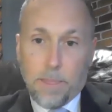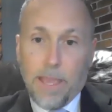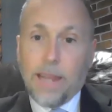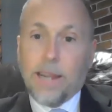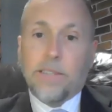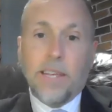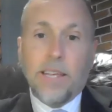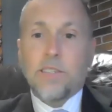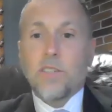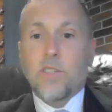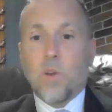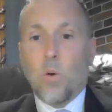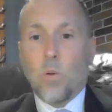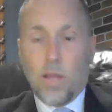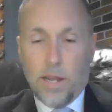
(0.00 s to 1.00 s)
And it takes a
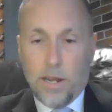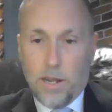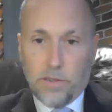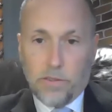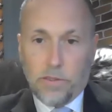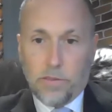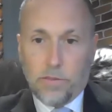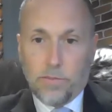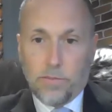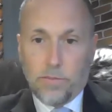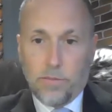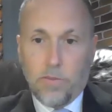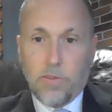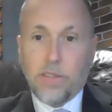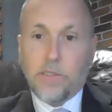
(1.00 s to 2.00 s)
toll on us
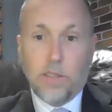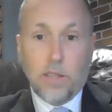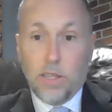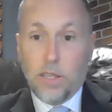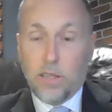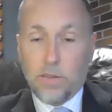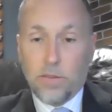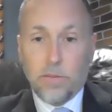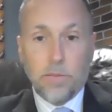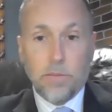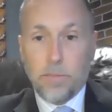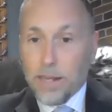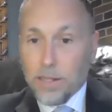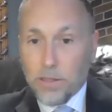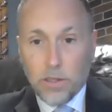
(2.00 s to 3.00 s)
physically,
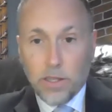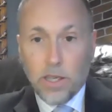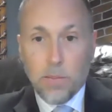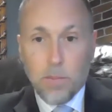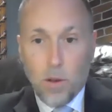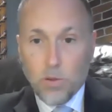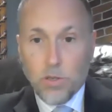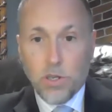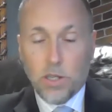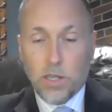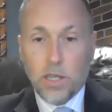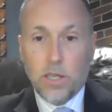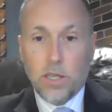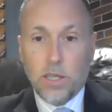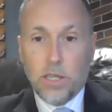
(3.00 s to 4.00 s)
mentally, emotionally.
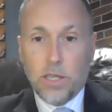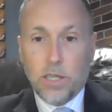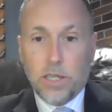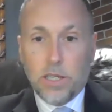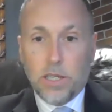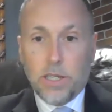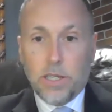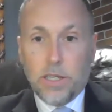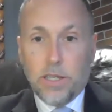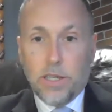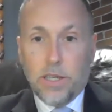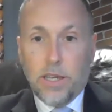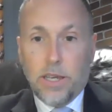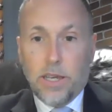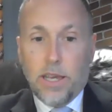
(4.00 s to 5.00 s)

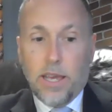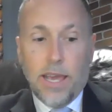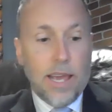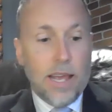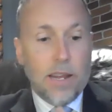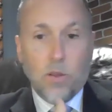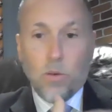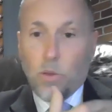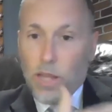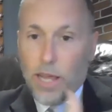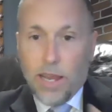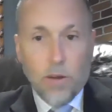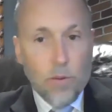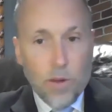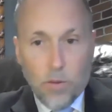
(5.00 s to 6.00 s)
And you
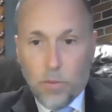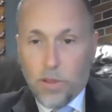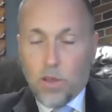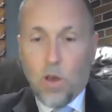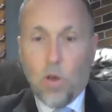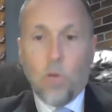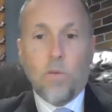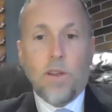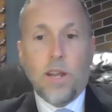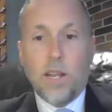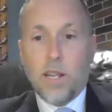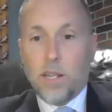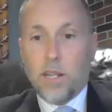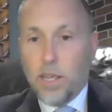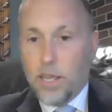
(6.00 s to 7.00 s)
layer it with COVID
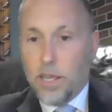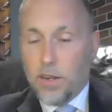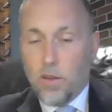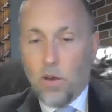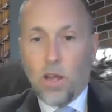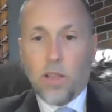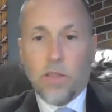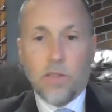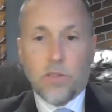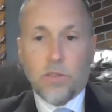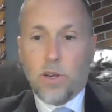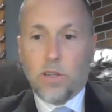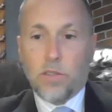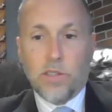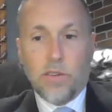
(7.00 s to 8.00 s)
and all of the
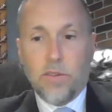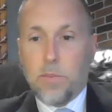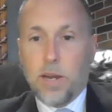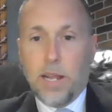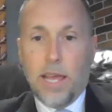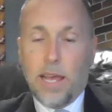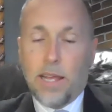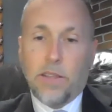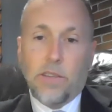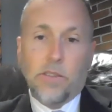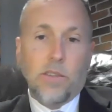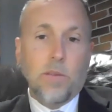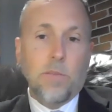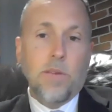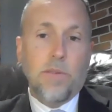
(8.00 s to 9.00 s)
struggles everybody had. This
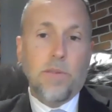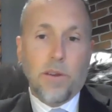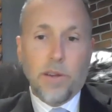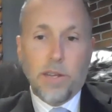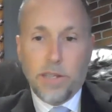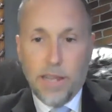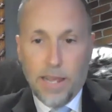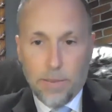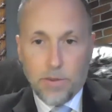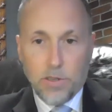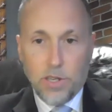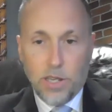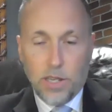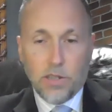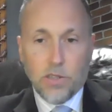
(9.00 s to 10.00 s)
can be very
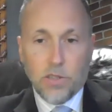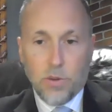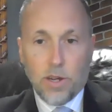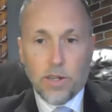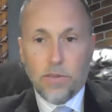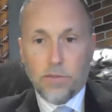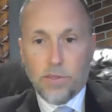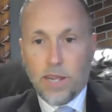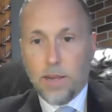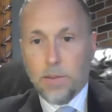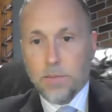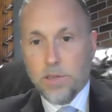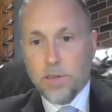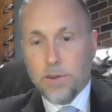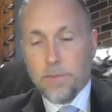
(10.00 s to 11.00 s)
damaging and destructive times.